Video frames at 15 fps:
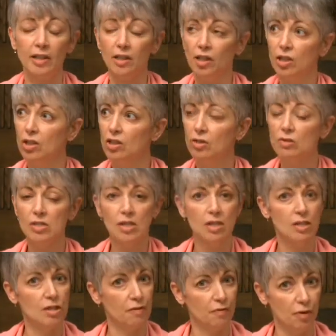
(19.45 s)
and the good news
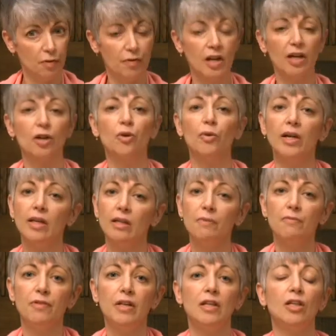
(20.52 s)
is if you've got a
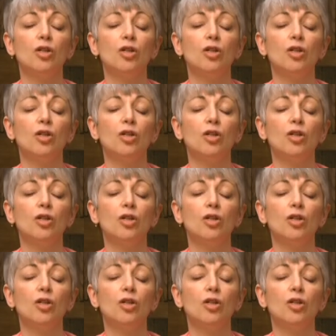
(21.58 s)
curriculum vitae,